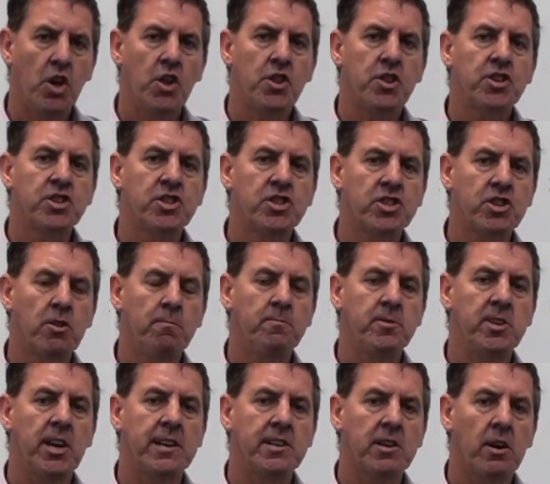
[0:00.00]
the
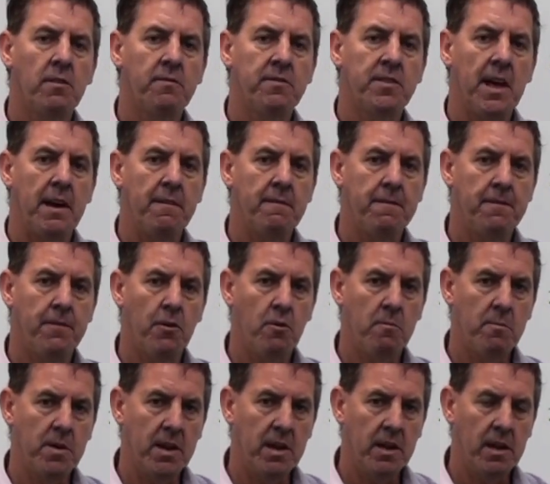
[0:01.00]
subject of that
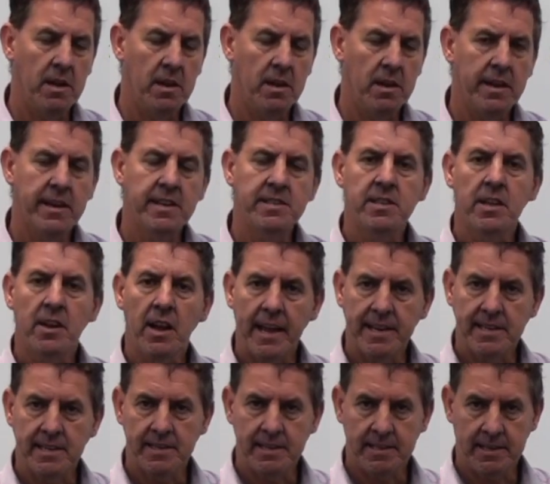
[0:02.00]
formula is the
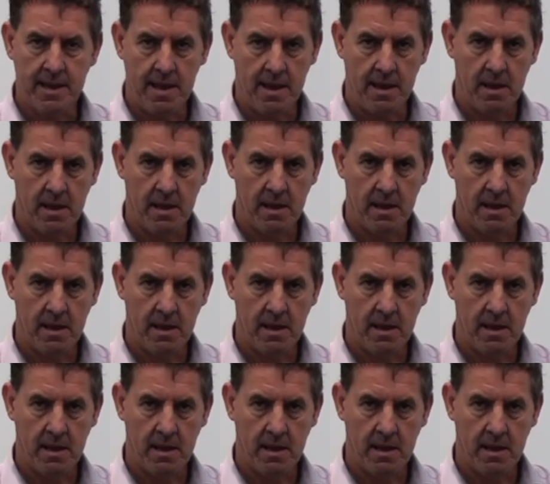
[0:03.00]
letter C,